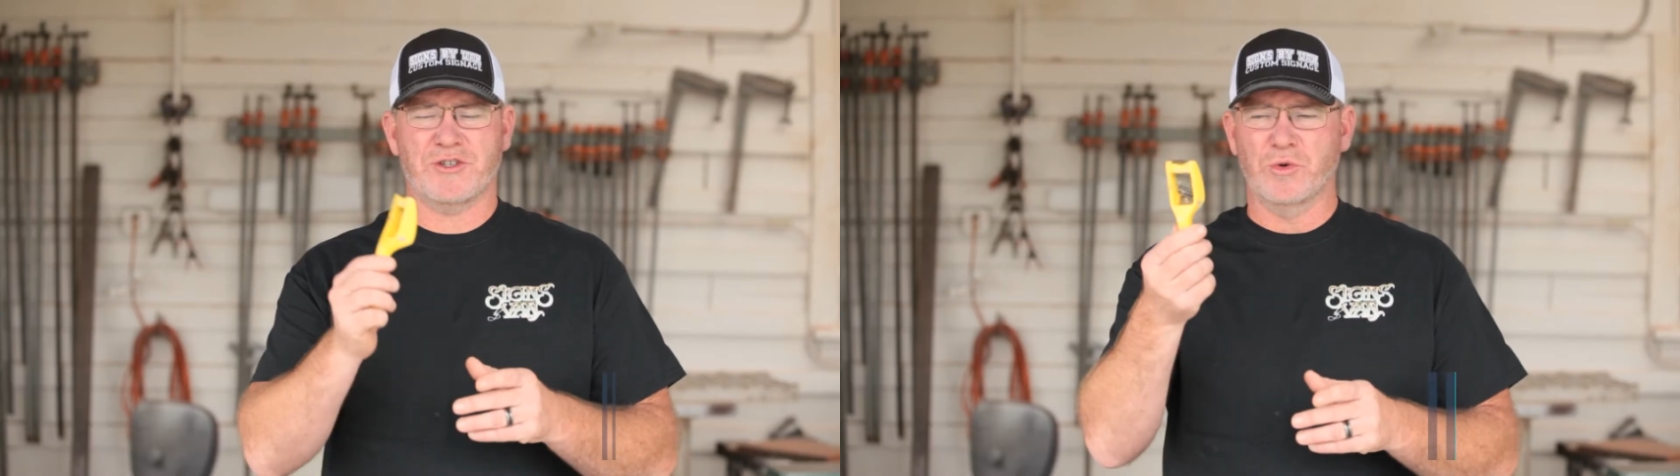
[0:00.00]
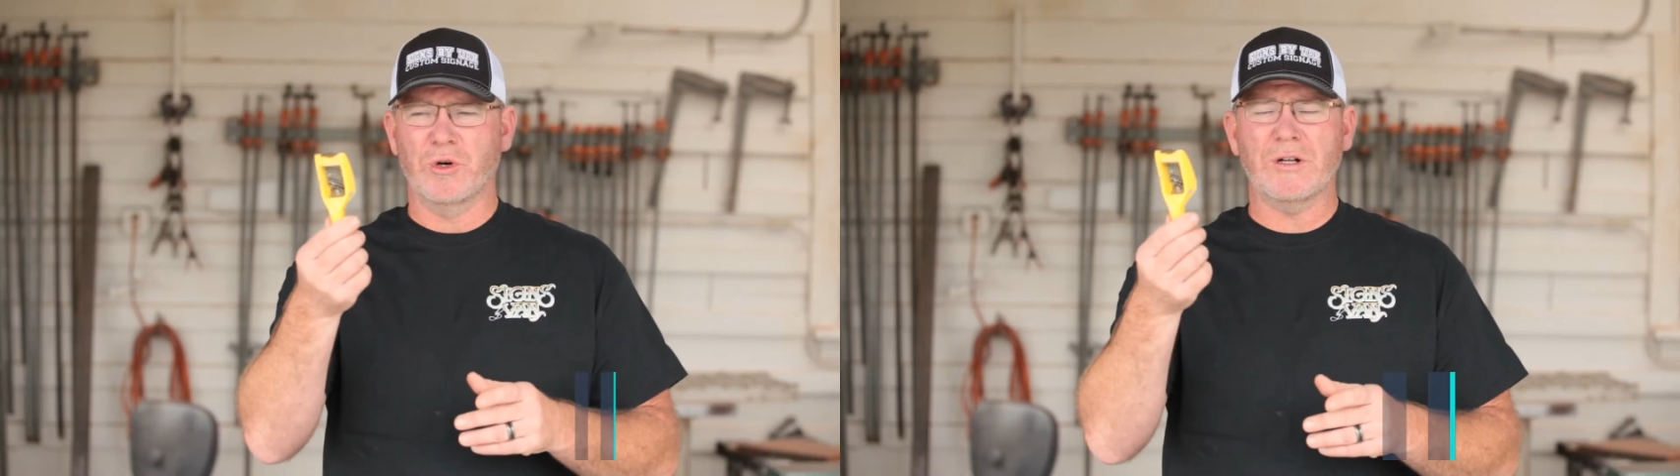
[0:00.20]

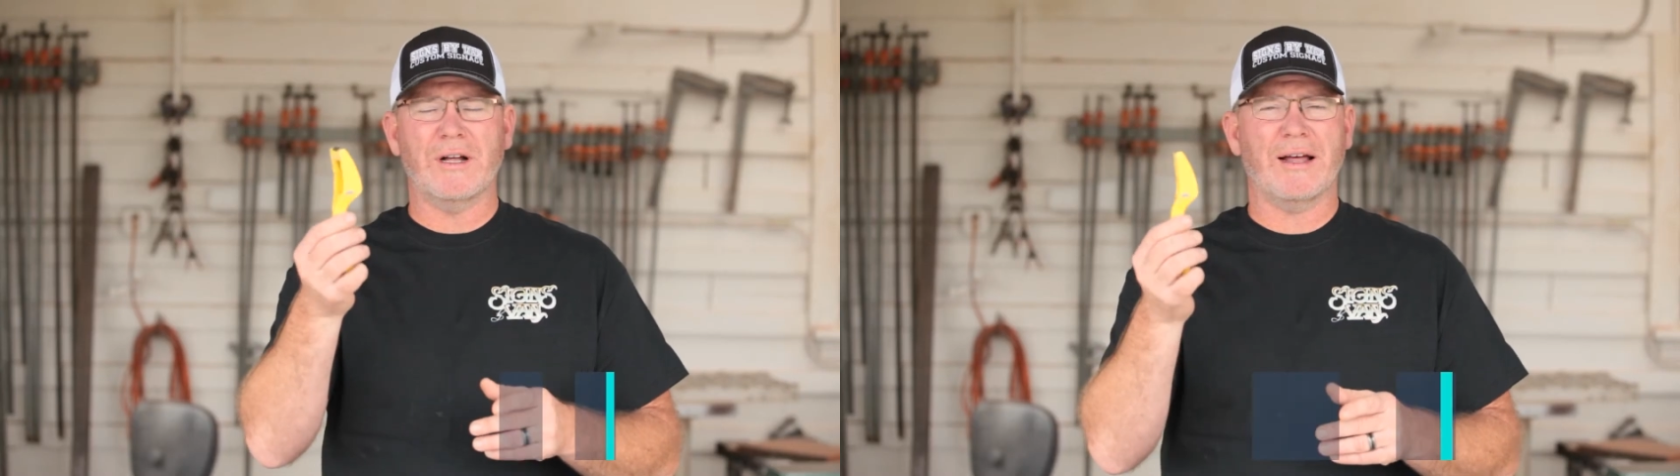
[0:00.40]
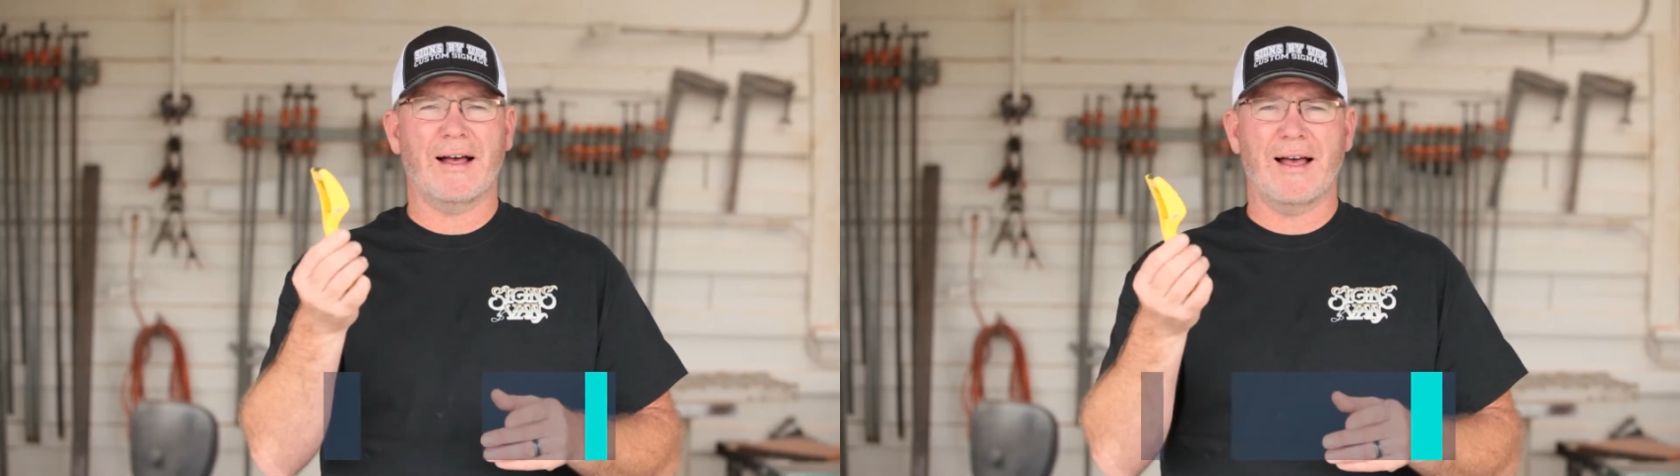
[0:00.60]
tool,
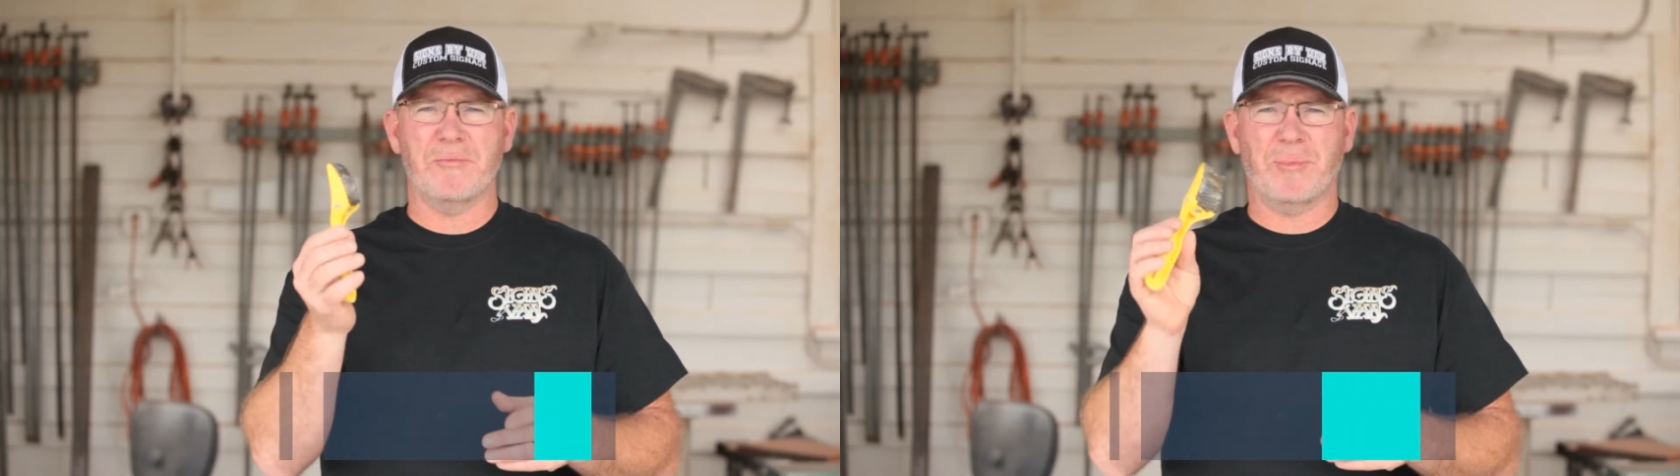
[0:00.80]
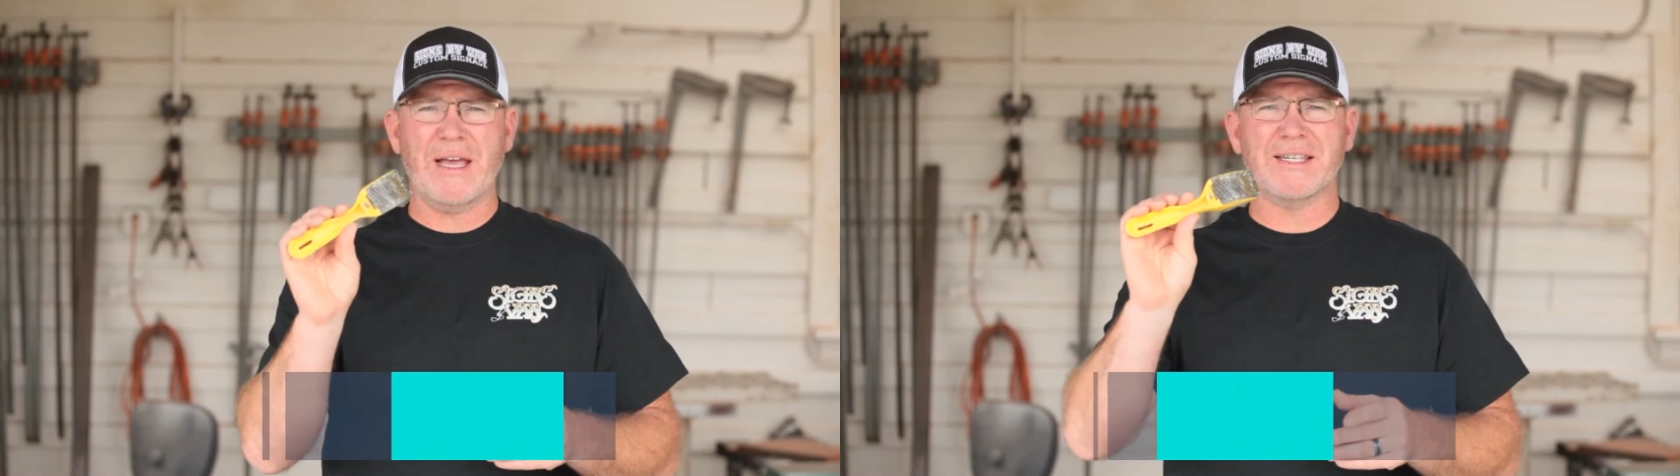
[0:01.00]

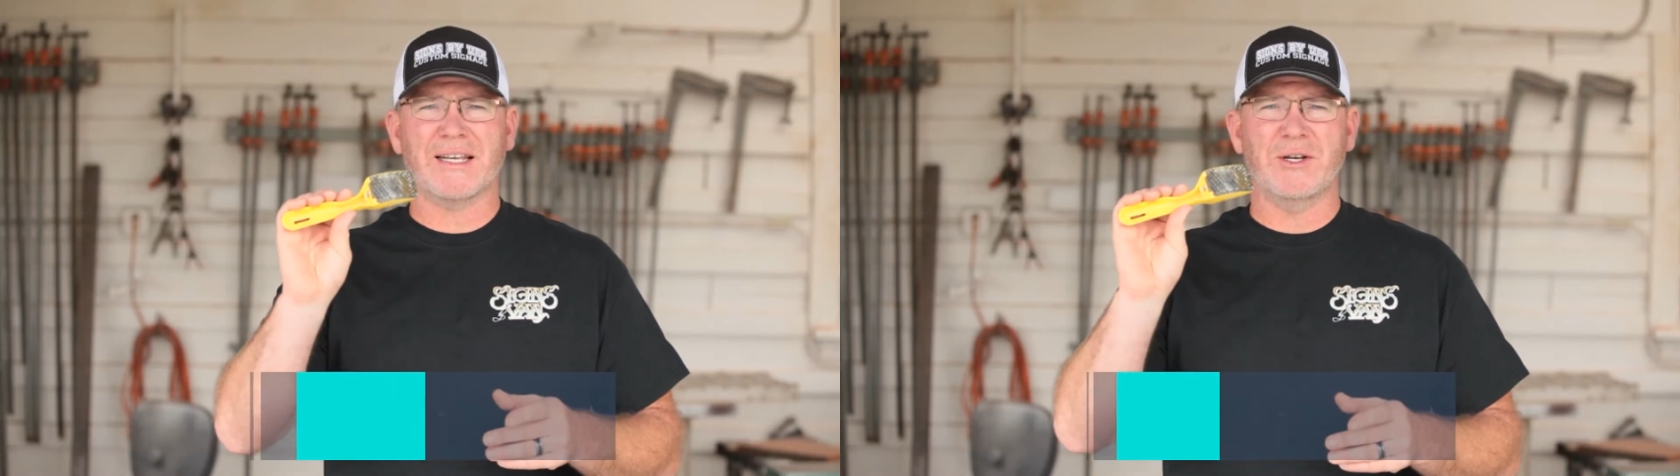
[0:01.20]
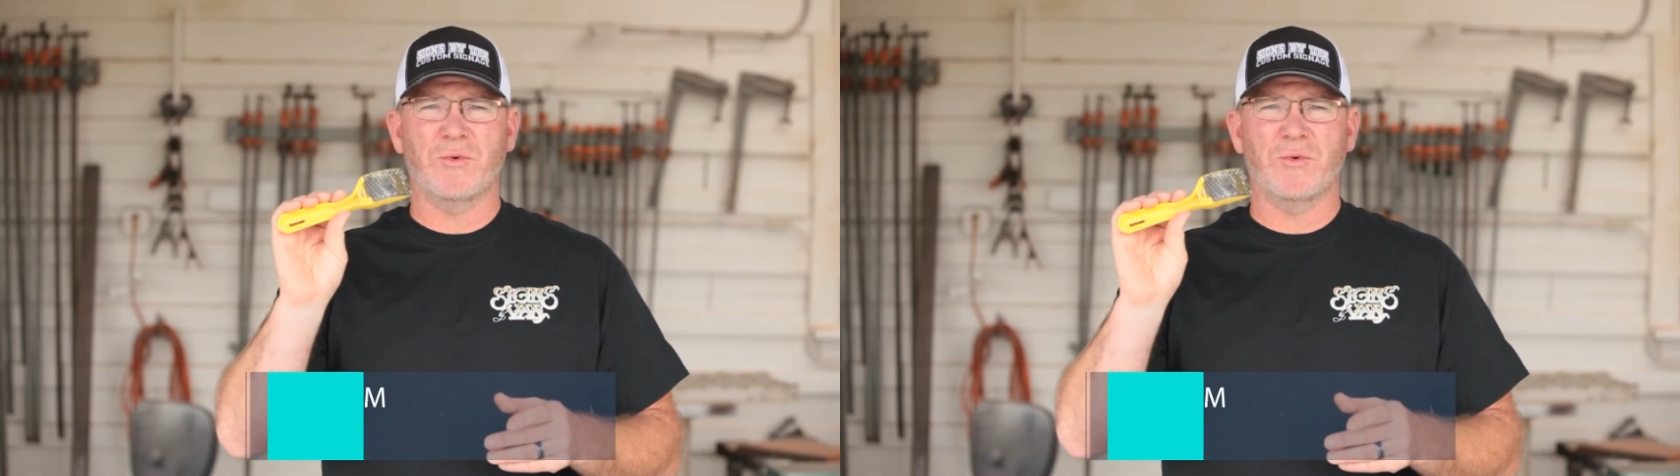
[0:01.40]
and basically